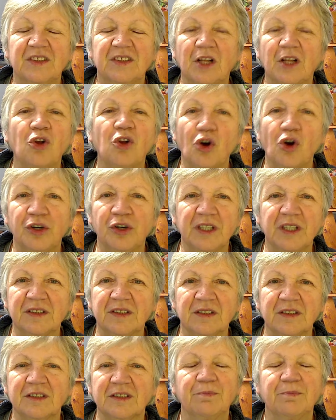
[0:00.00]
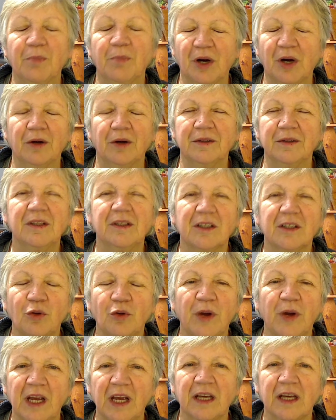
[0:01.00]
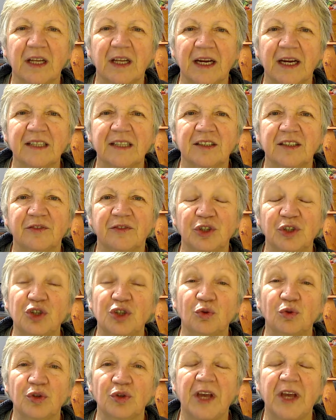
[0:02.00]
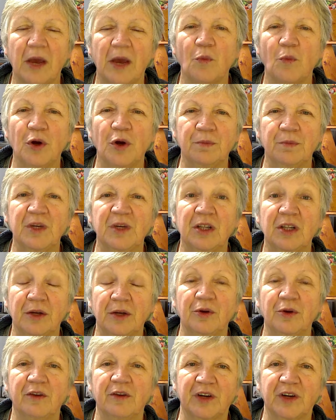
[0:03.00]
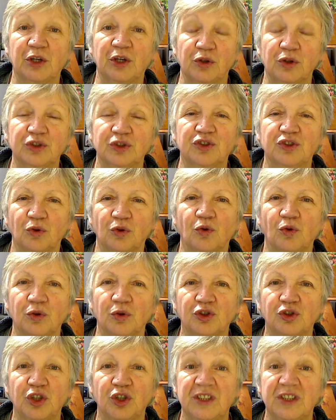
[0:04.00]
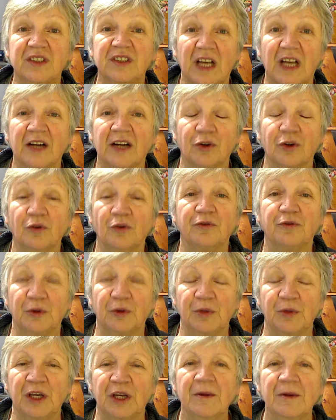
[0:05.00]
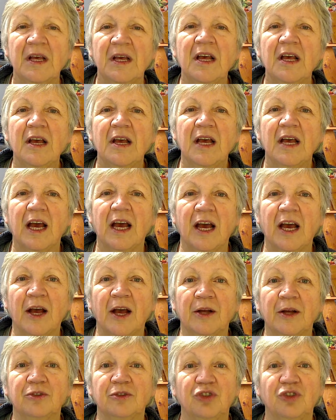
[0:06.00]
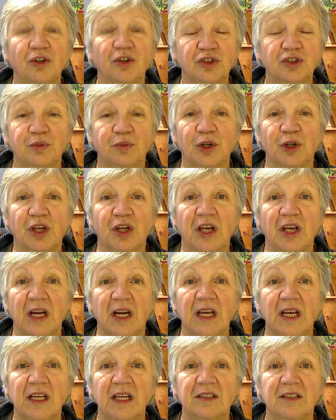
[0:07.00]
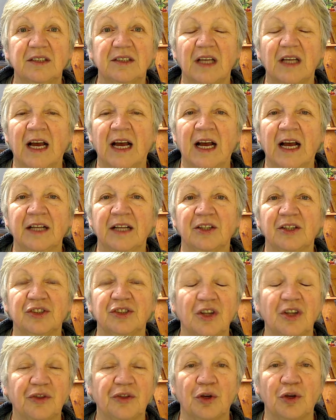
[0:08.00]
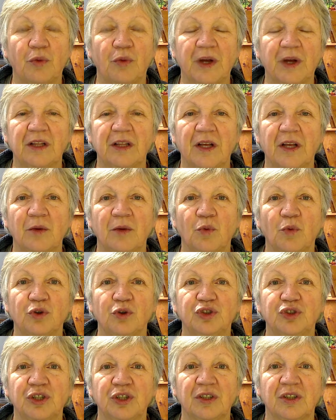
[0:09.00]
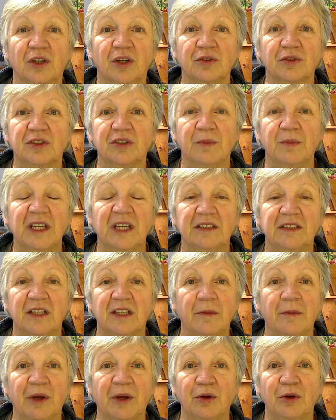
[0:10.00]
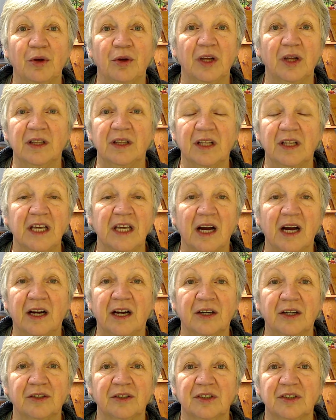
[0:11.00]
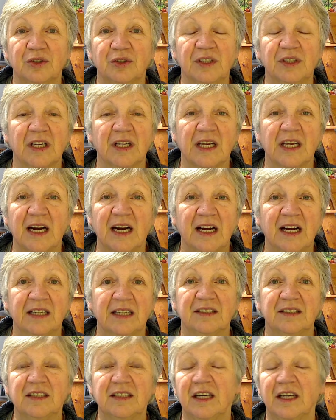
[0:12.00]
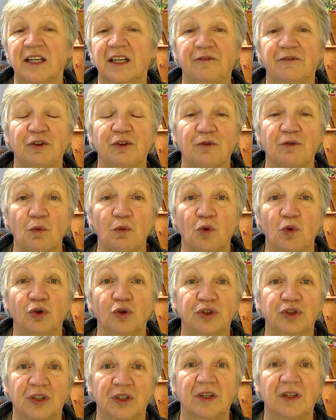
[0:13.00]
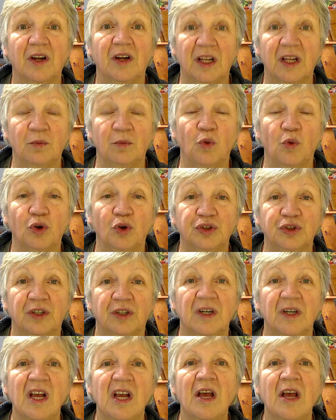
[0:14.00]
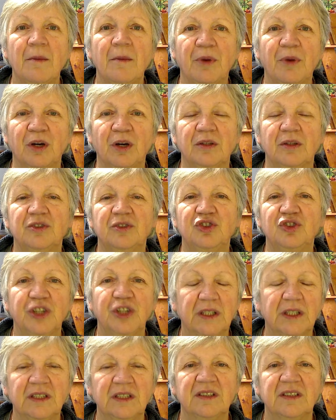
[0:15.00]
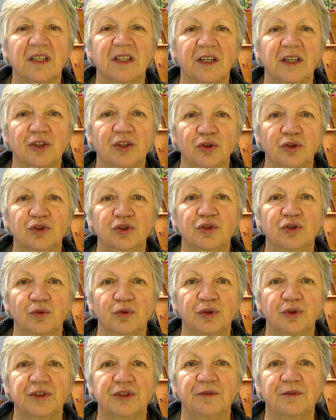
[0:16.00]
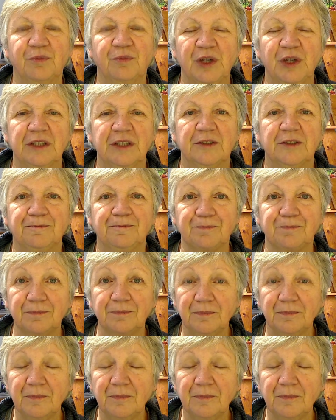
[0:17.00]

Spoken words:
There's a lot of reasons, but they're quite aggressive and you only get one meal out of a goose. So geese are not for me. Ducks were great and there's nothing quite like watching ducks messing about in the yard and the grass and if you've got water in water. But chickens are a good source of meat.